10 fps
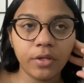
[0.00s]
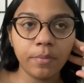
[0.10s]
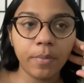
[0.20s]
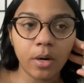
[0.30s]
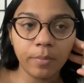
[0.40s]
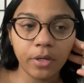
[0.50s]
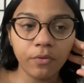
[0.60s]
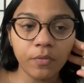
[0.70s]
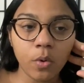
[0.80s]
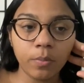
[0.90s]
Department
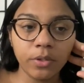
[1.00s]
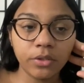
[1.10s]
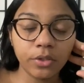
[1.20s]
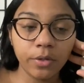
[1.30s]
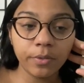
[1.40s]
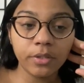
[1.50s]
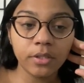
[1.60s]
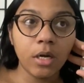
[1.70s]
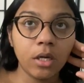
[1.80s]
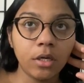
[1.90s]
of Homeless Services,
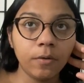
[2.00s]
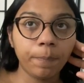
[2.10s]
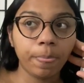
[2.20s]
but